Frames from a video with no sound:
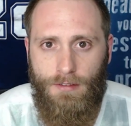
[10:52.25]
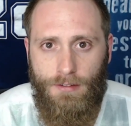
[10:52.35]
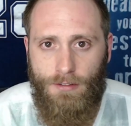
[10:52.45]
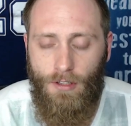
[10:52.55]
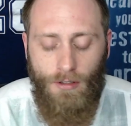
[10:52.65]

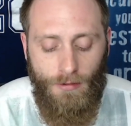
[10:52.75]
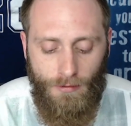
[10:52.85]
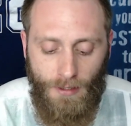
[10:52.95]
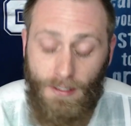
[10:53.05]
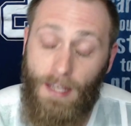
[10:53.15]
So,
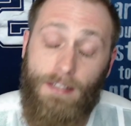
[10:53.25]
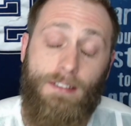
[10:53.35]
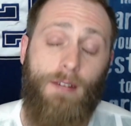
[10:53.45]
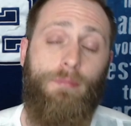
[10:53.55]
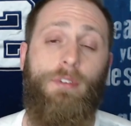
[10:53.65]
again,
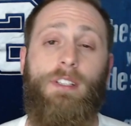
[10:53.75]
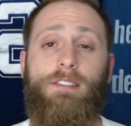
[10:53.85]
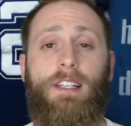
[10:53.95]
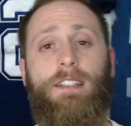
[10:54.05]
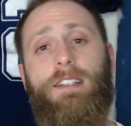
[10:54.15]
dem boys,
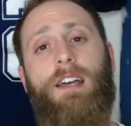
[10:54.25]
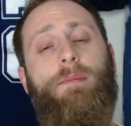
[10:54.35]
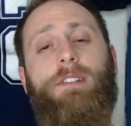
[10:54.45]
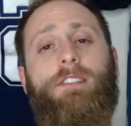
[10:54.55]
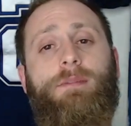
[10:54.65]
like,
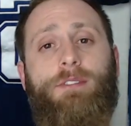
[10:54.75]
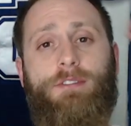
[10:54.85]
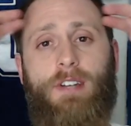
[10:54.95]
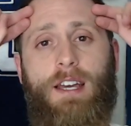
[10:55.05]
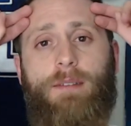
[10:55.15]
comment,
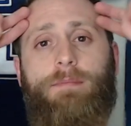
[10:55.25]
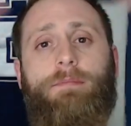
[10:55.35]
subscribe.